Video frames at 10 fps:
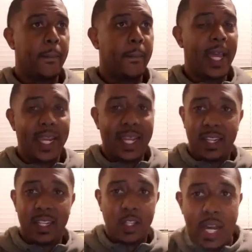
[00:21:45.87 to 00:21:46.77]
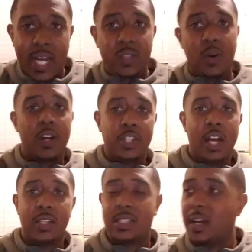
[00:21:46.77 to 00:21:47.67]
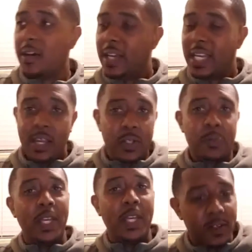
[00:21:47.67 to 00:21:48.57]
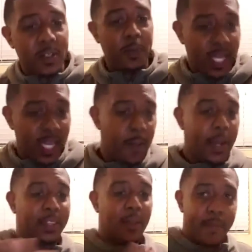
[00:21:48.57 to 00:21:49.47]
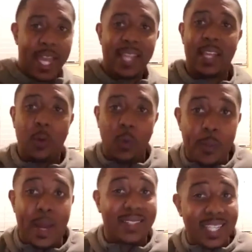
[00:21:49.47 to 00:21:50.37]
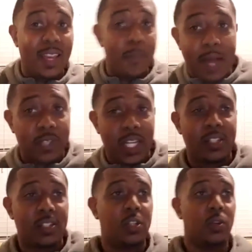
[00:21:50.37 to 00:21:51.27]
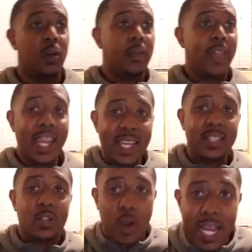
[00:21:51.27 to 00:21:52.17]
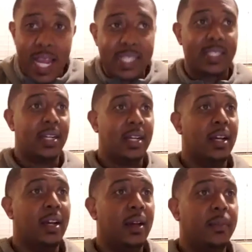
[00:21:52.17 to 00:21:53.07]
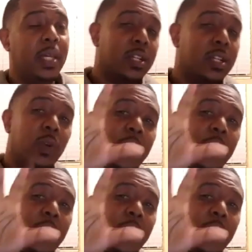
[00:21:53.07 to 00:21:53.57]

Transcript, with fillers: Like, you guys are on John stuff. He was spe- speaking about the man that we're about to get baptized to. That is Christ. Because when